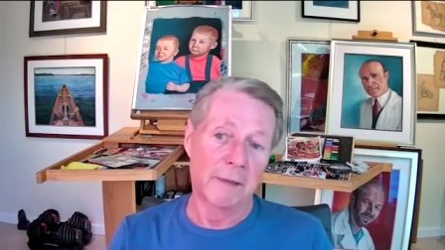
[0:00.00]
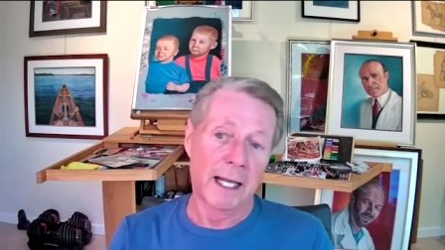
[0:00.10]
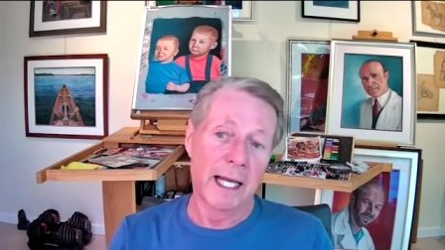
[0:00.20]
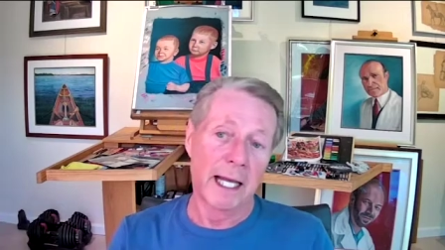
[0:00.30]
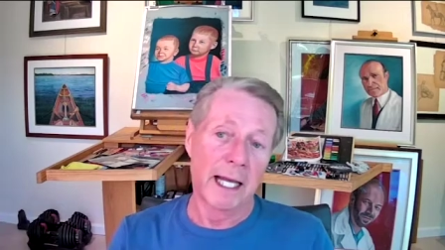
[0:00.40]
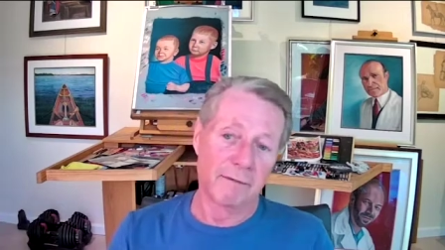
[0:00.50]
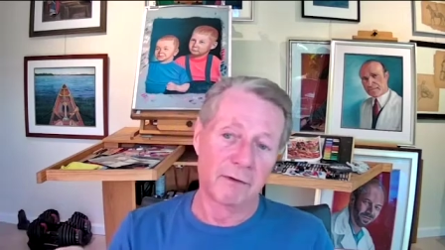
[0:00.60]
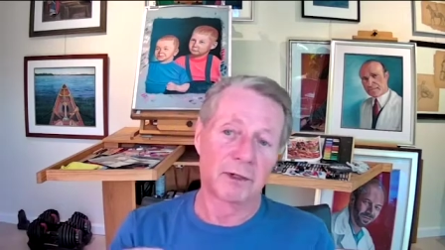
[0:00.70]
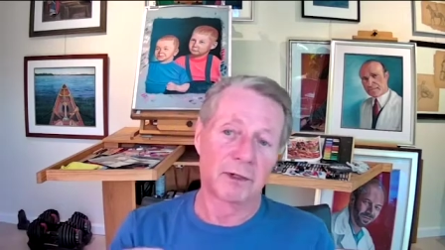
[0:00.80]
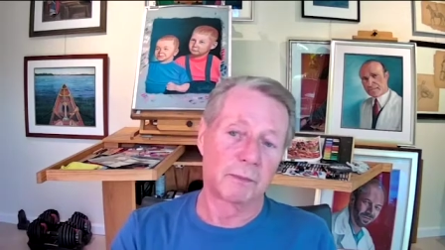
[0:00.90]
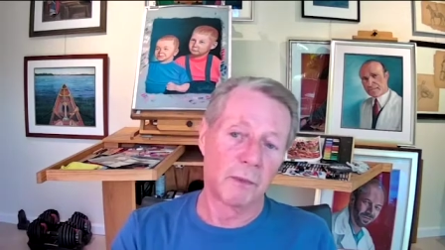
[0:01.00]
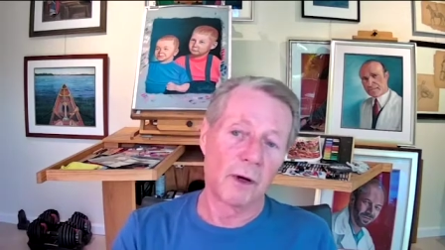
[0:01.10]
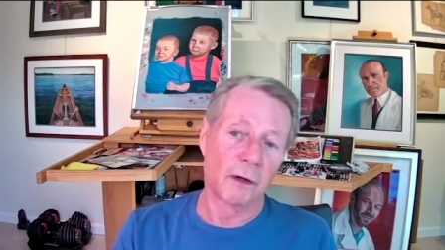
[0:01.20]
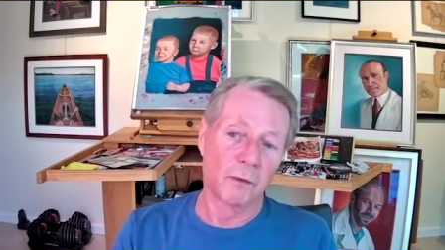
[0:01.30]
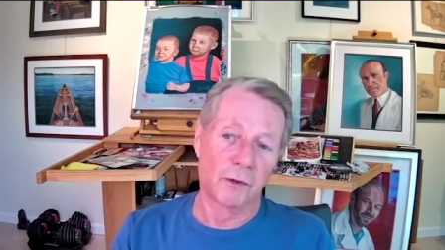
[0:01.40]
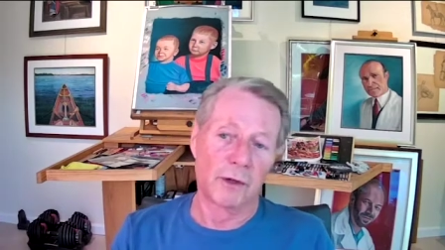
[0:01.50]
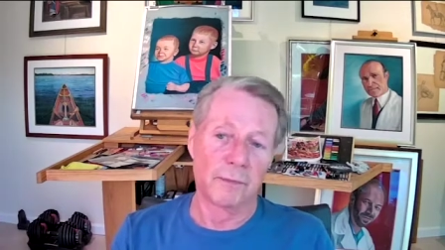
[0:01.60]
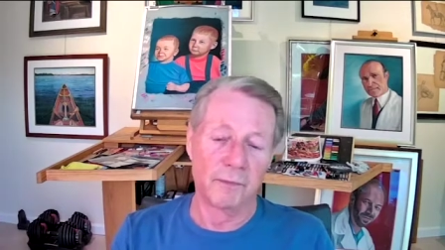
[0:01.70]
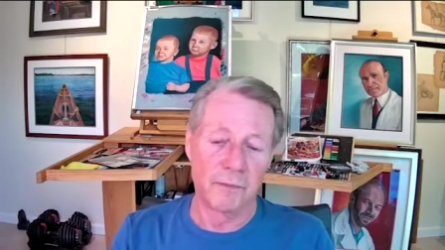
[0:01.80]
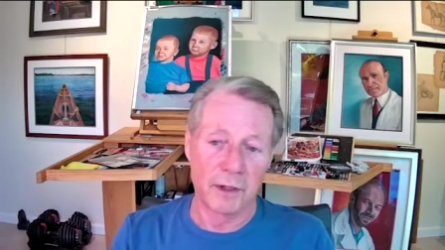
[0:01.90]
And I haven't spoken with
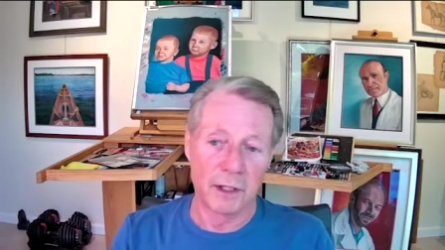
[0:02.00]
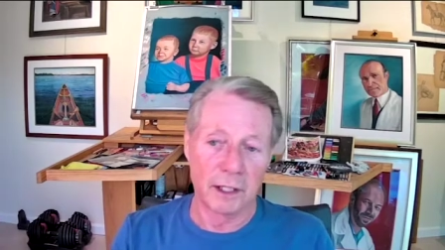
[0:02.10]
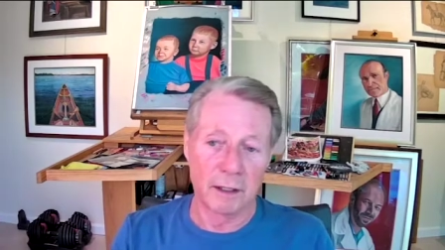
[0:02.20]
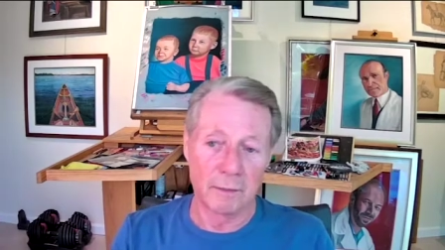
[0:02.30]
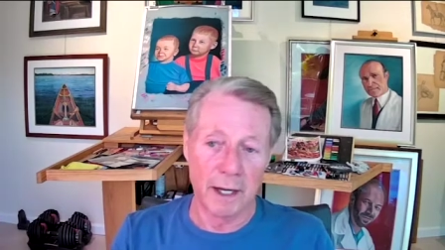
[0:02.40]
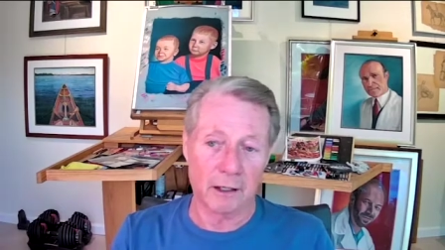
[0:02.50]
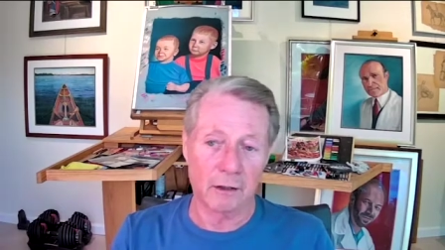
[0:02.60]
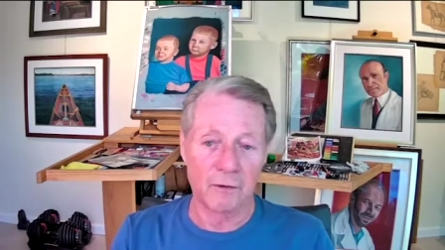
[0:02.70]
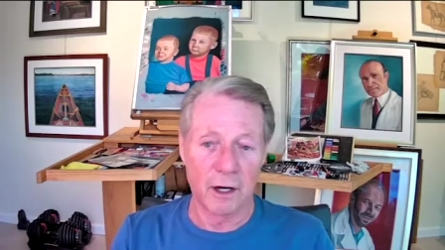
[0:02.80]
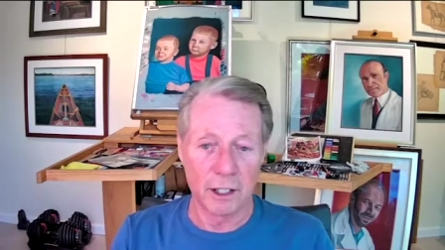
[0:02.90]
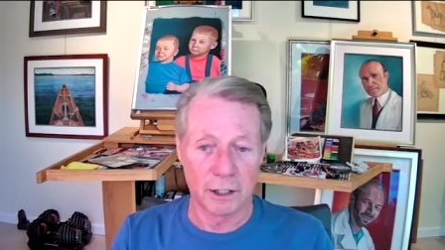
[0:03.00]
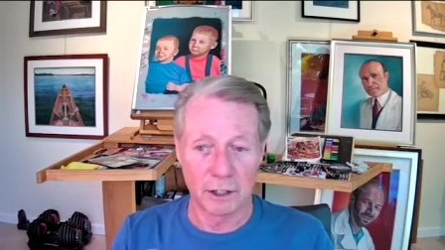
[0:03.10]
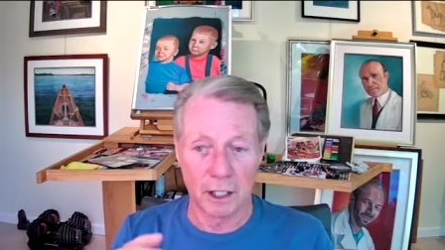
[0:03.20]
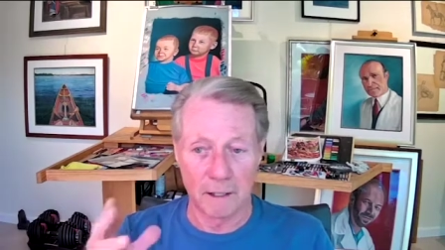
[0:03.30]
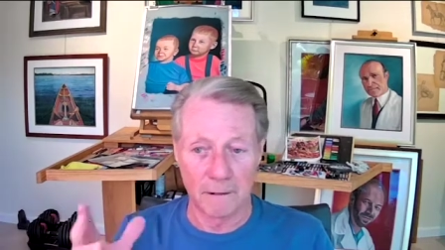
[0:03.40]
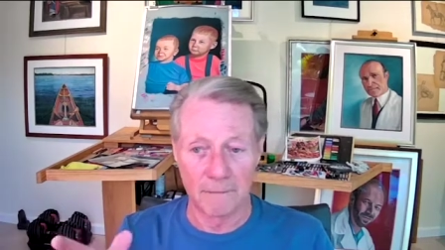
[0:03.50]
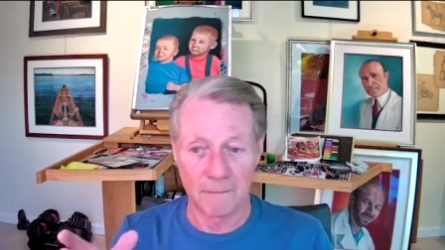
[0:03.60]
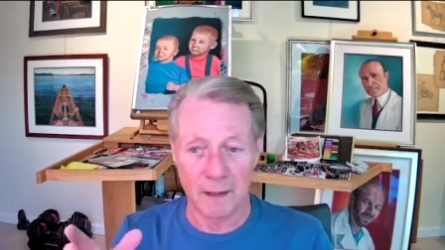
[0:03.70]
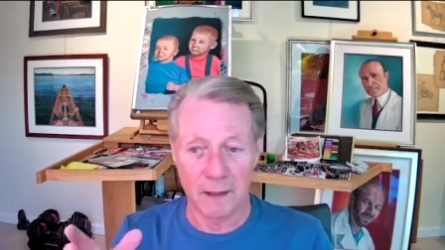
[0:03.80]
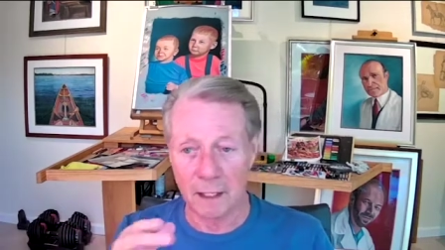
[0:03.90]
the macrophage
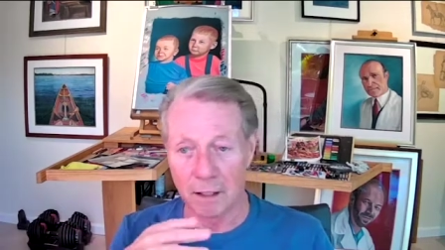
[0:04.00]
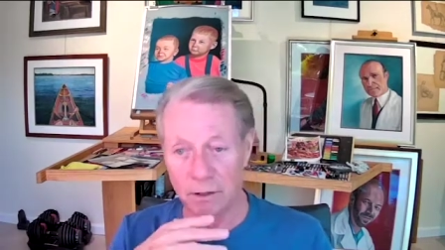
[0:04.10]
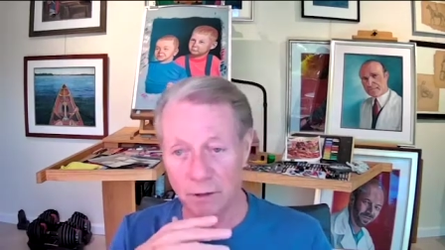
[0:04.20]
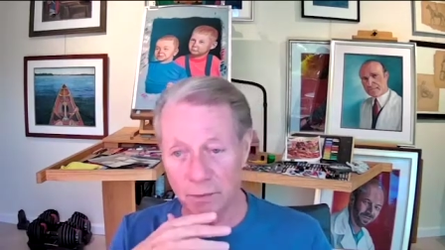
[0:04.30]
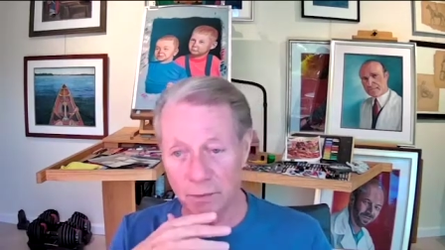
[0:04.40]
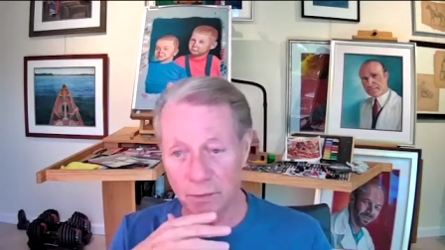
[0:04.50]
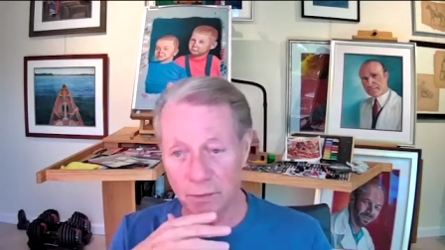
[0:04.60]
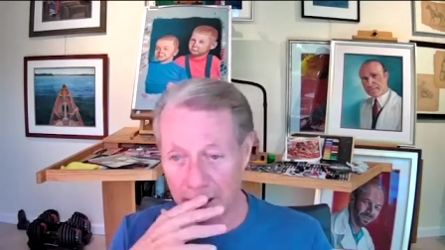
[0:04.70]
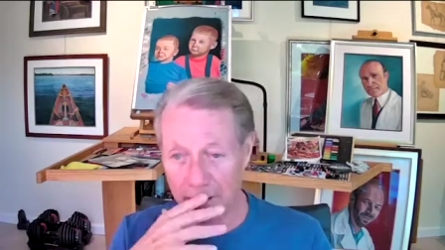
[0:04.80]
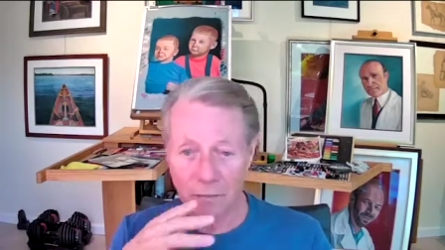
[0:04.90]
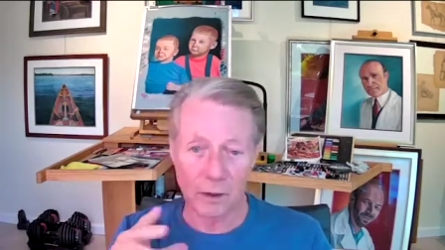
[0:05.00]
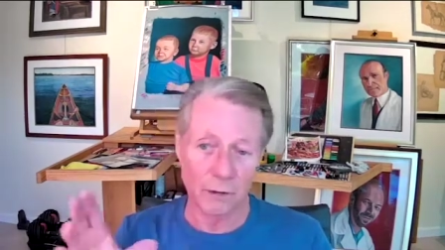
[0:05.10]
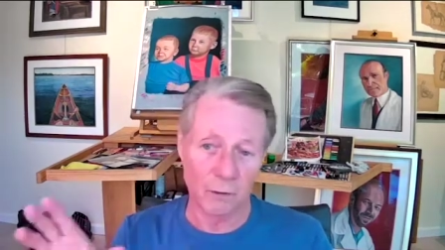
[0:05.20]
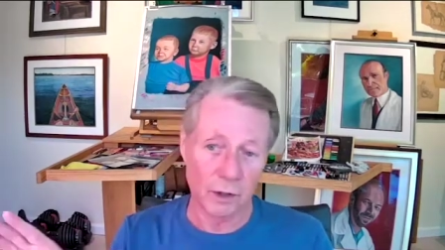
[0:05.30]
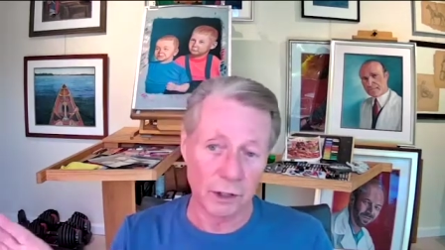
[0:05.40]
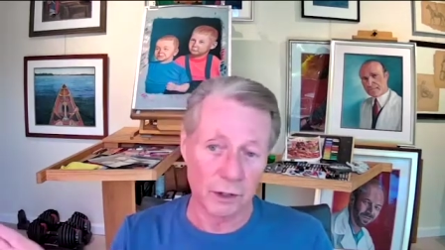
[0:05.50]
contribution yet. We could do